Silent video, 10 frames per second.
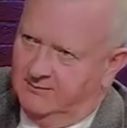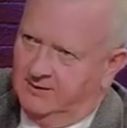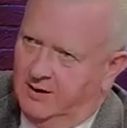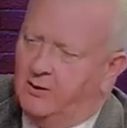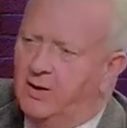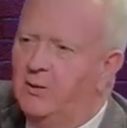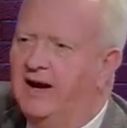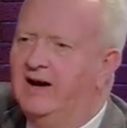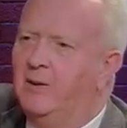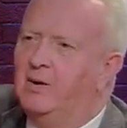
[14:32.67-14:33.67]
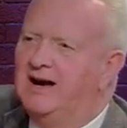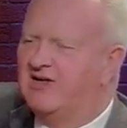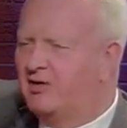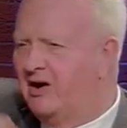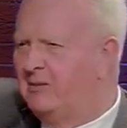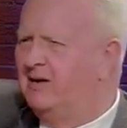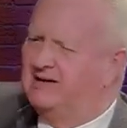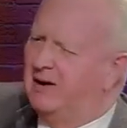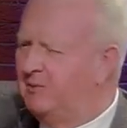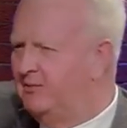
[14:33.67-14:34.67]
Well, let's talk about
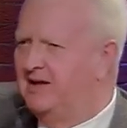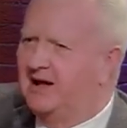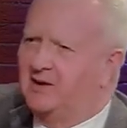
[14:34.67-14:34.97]
that when we take.